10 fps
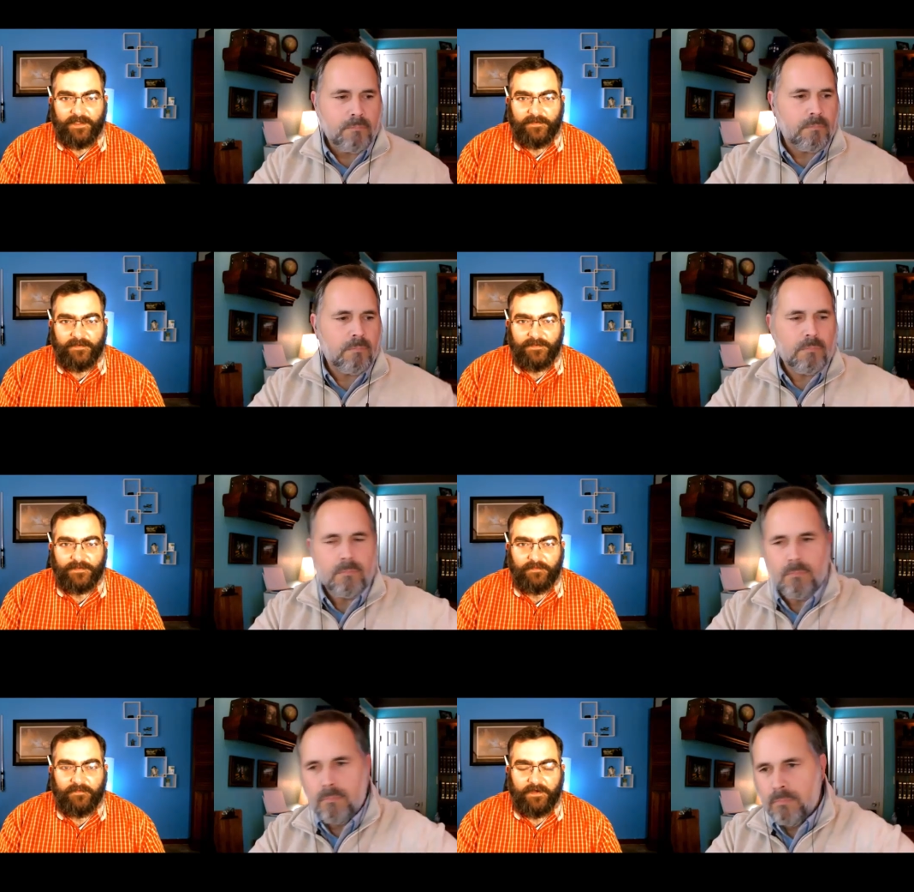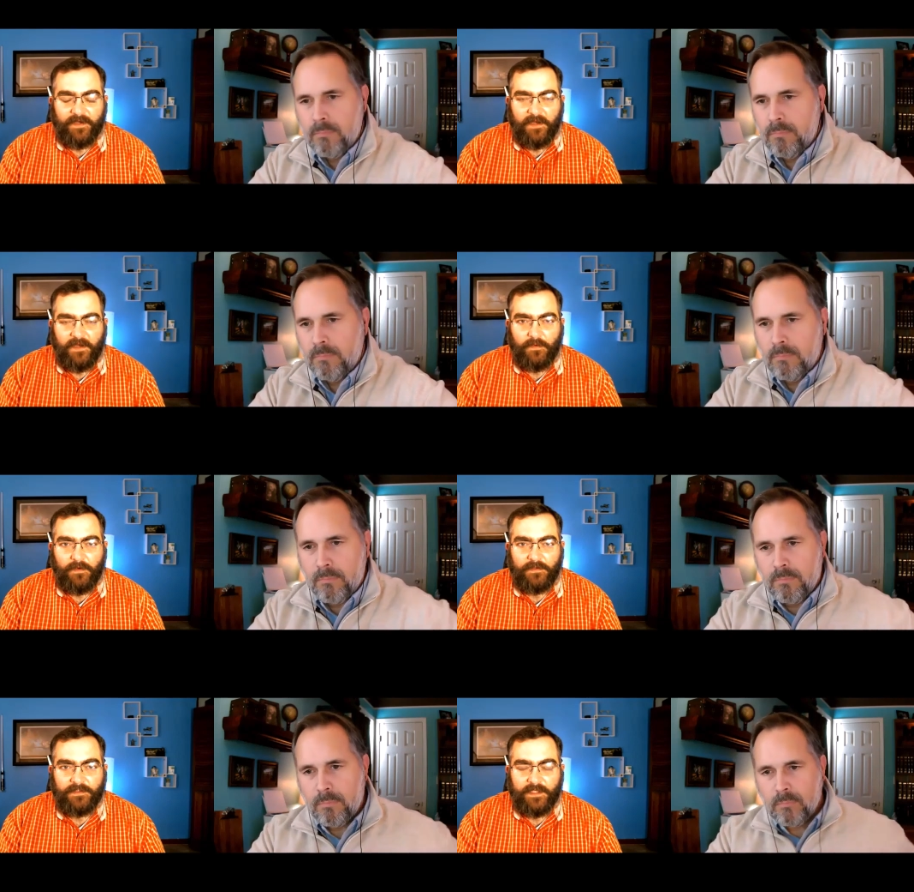Speaker 1: Uh, those were very kind
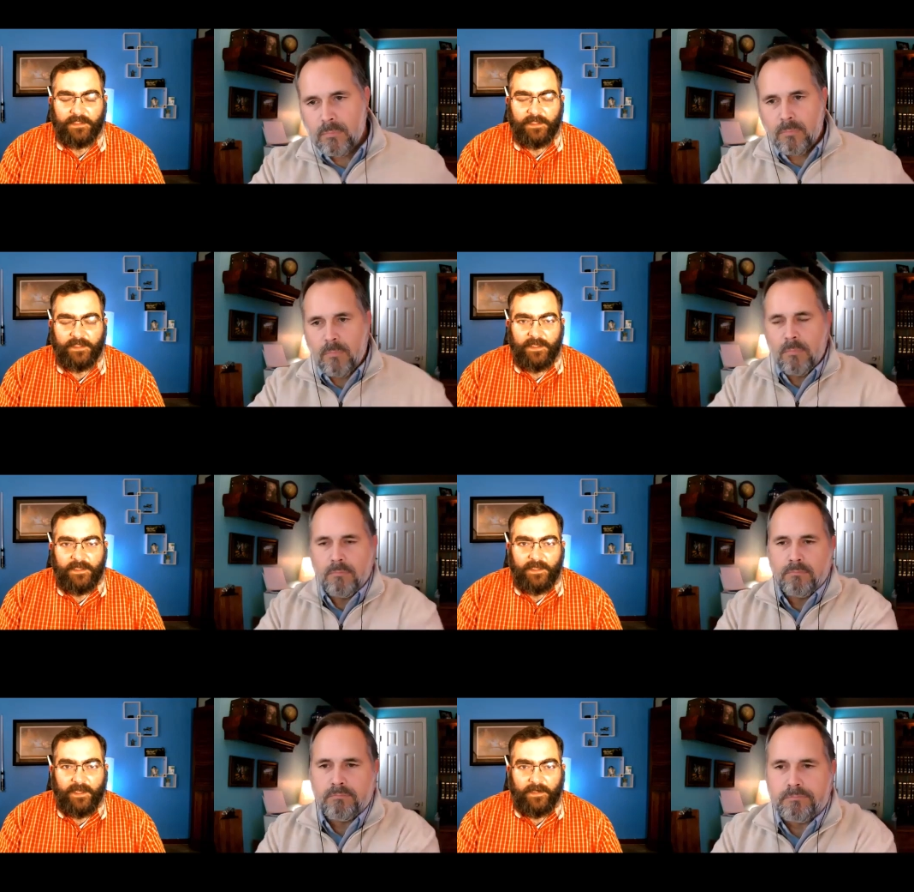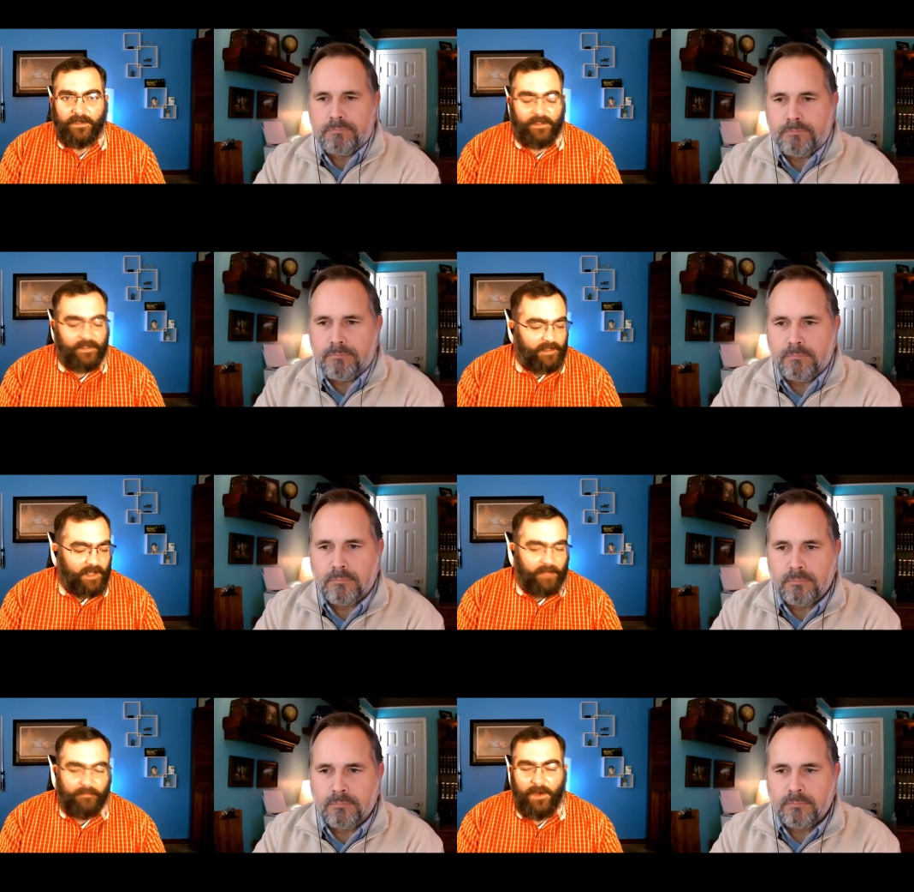words, and and uh,
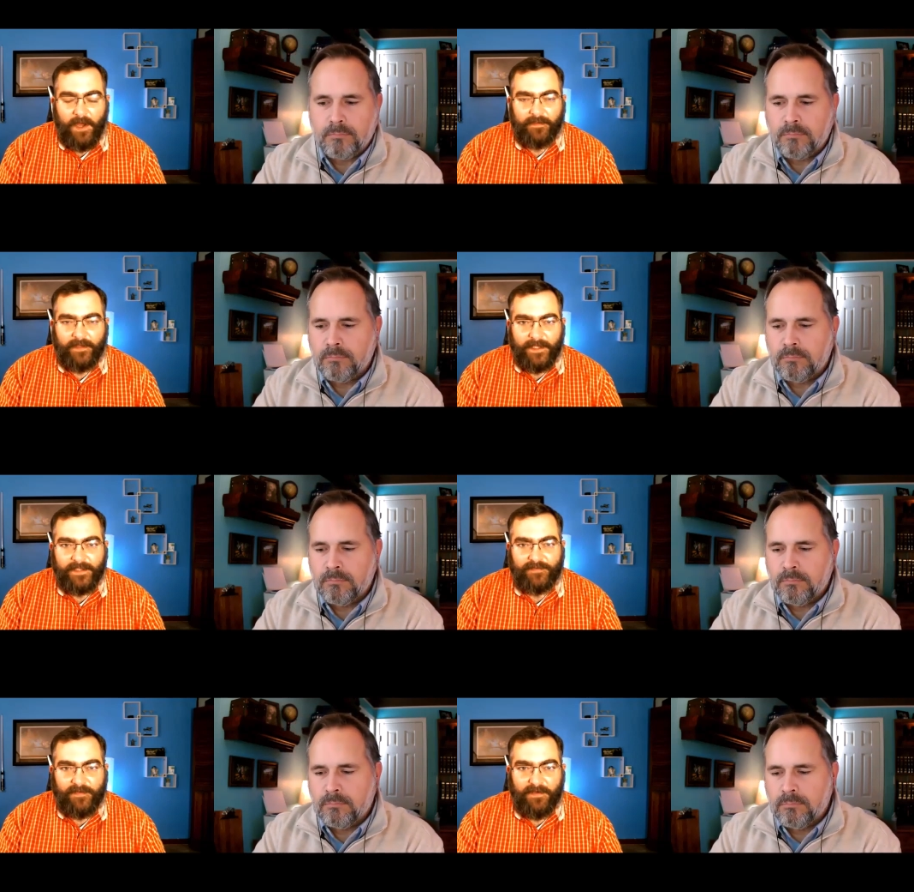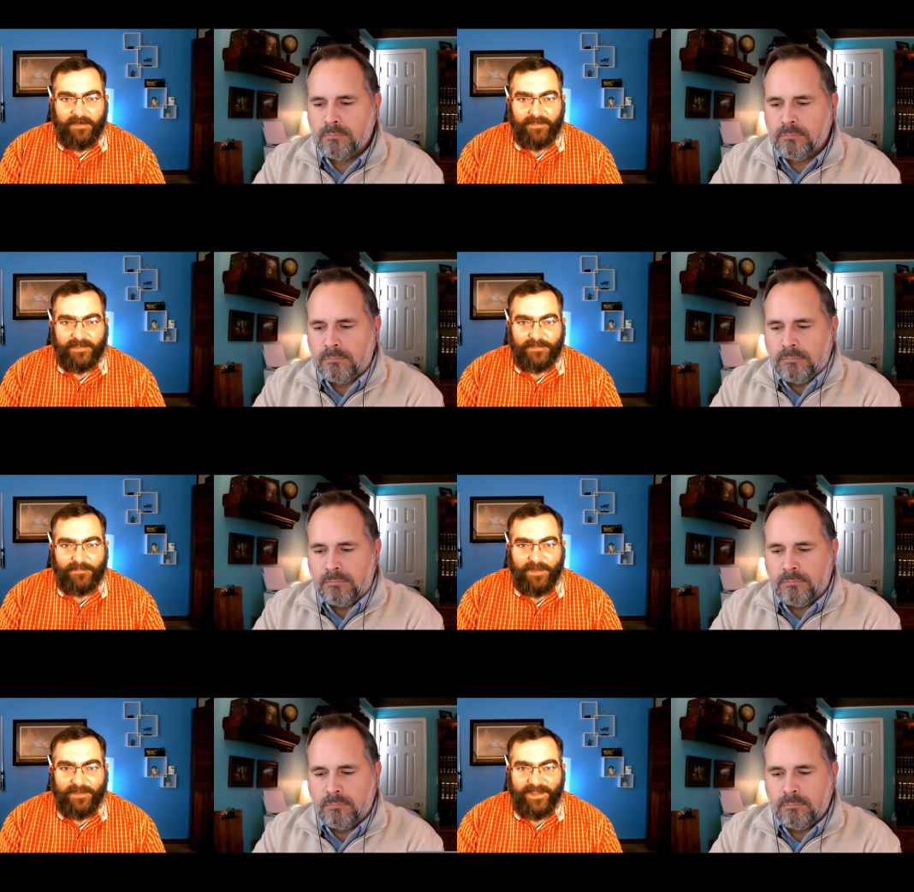I'm not the history buff that you
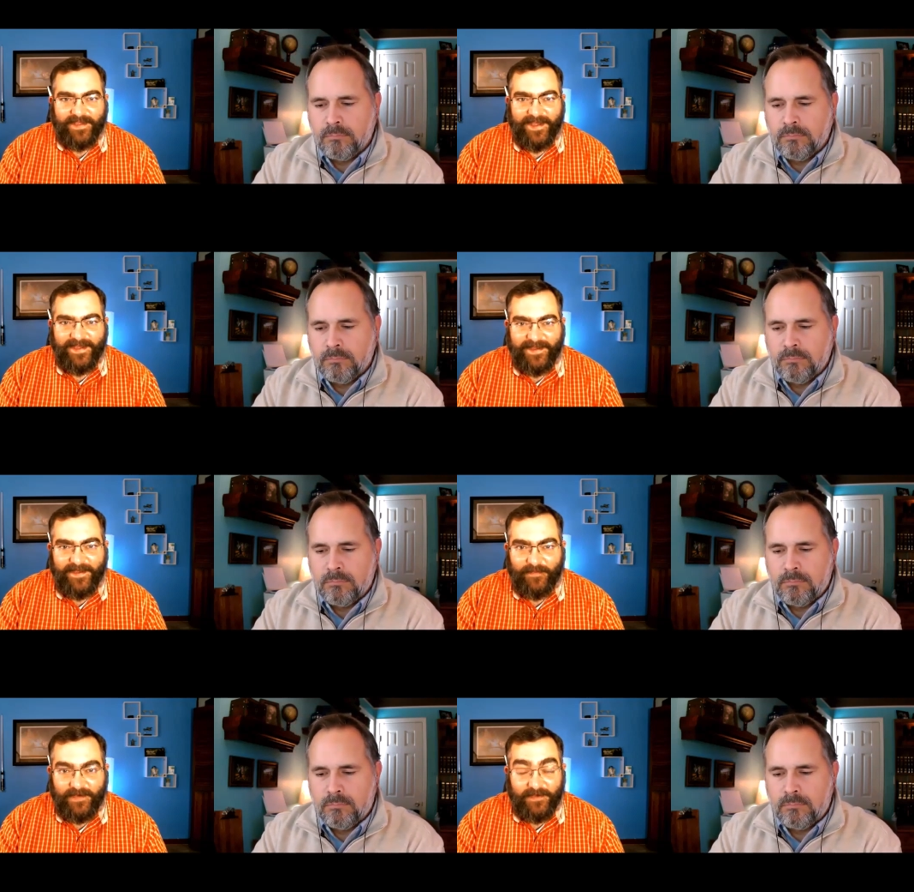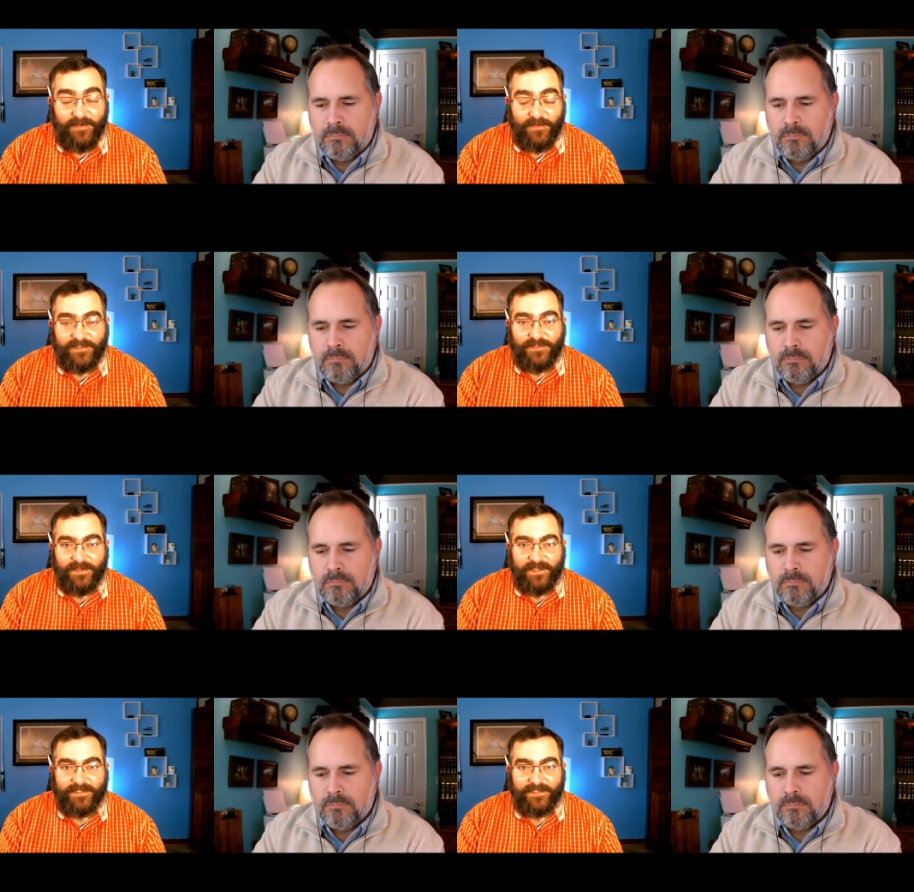probably think I am, but I do
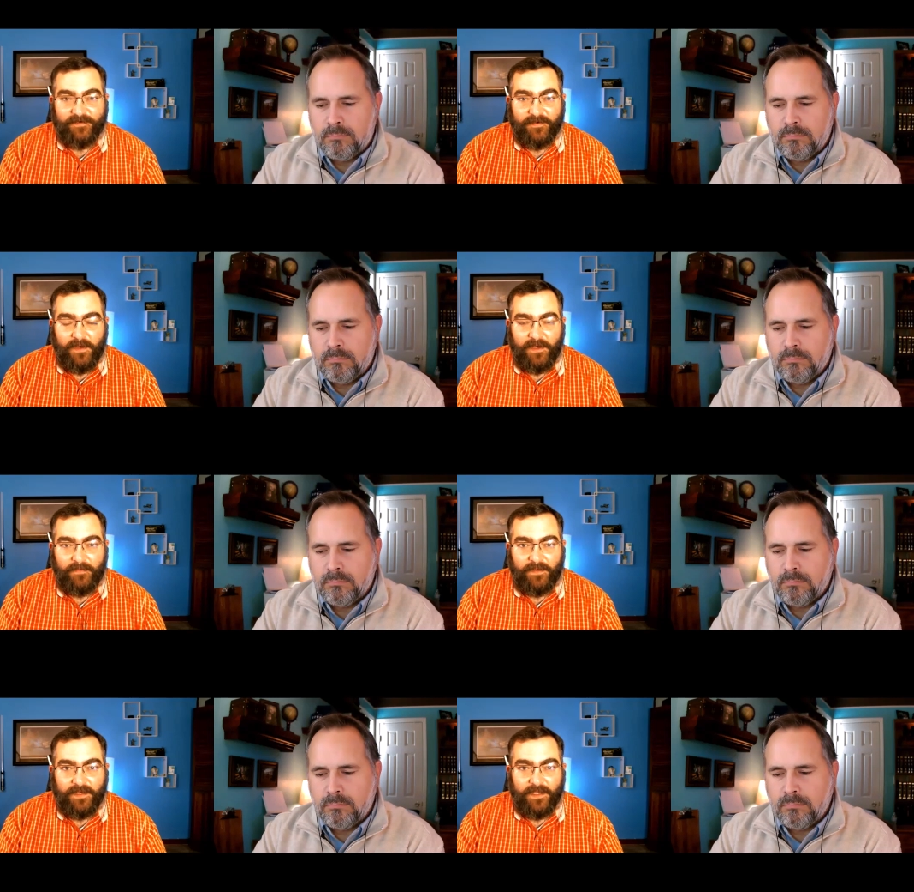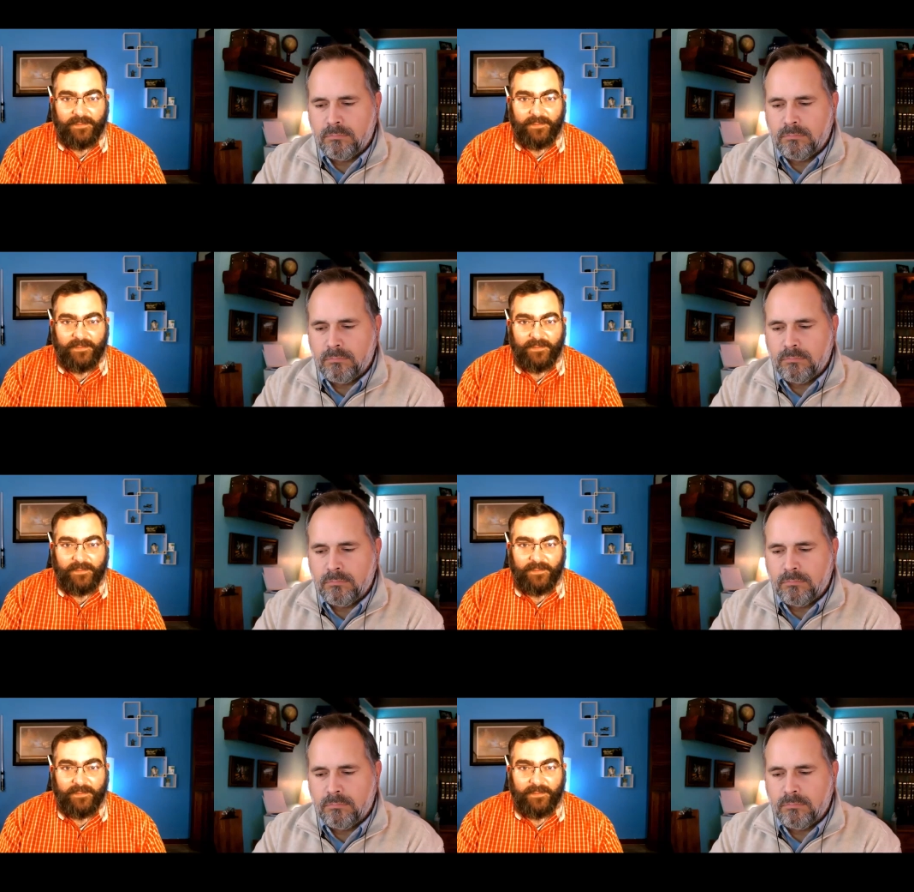enjoy history quite a bit.